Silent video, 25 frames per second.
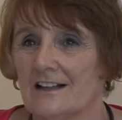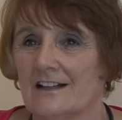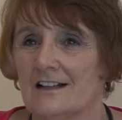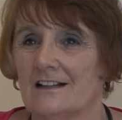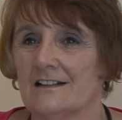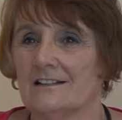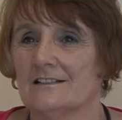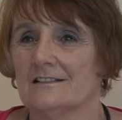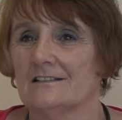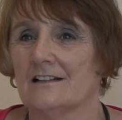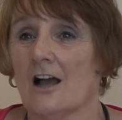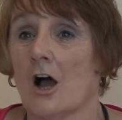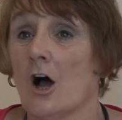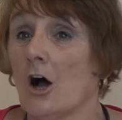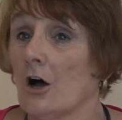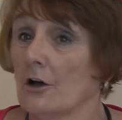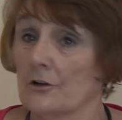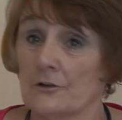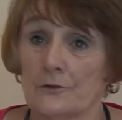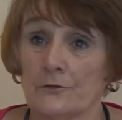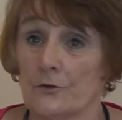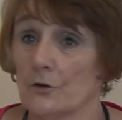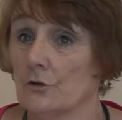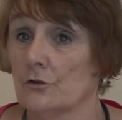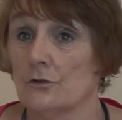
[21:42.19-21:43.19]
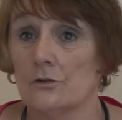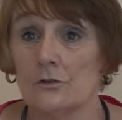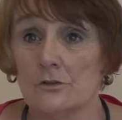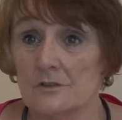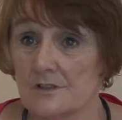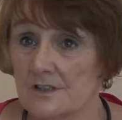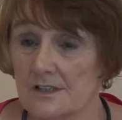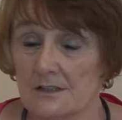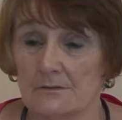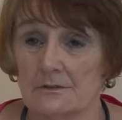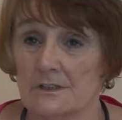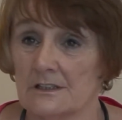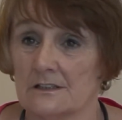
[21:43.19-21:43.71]
and hard
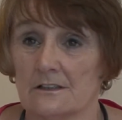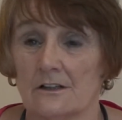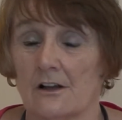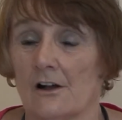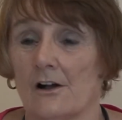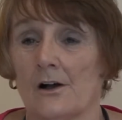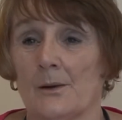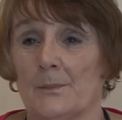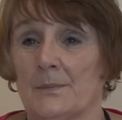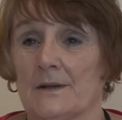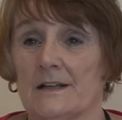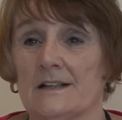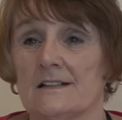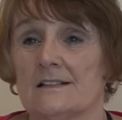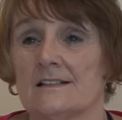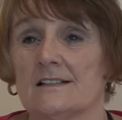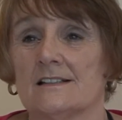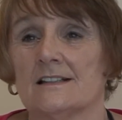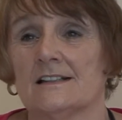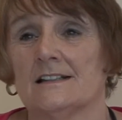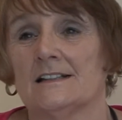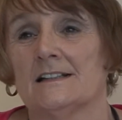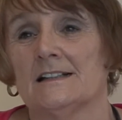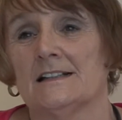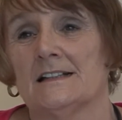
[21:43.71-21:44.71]
floors. There weren't carpets.